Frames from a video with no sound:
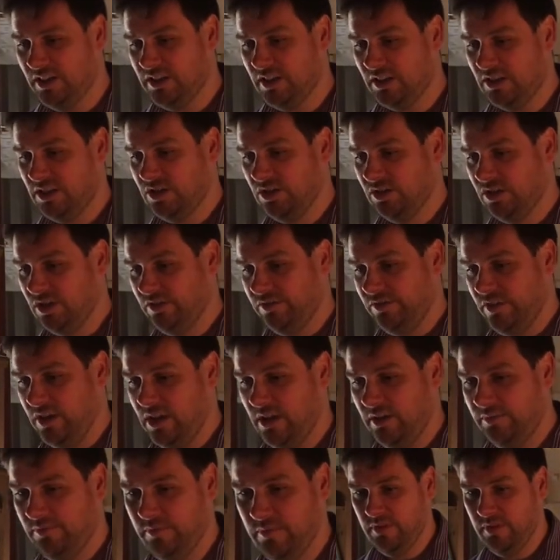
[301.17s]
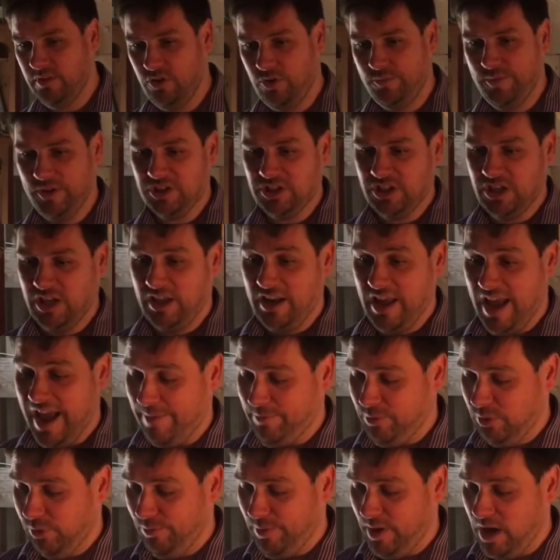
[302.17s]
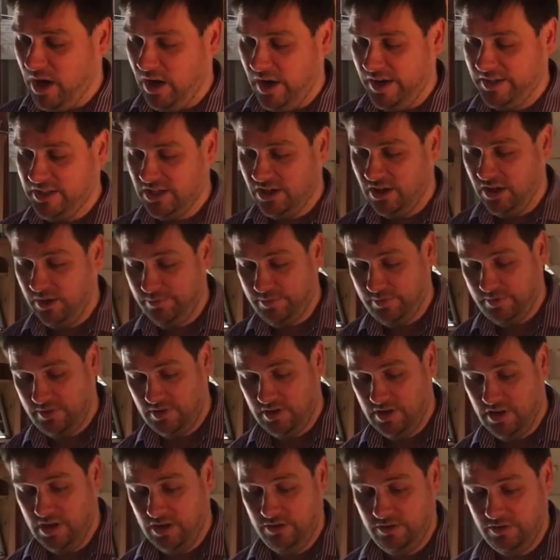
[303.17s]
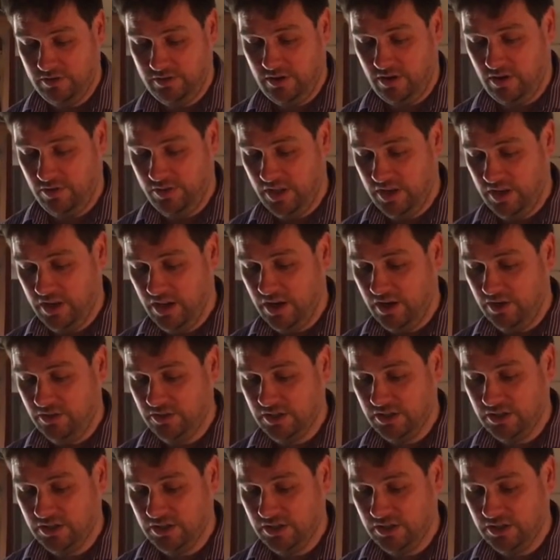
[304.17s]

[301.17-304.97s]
There's a sort of almost an apple pie type note on the nose.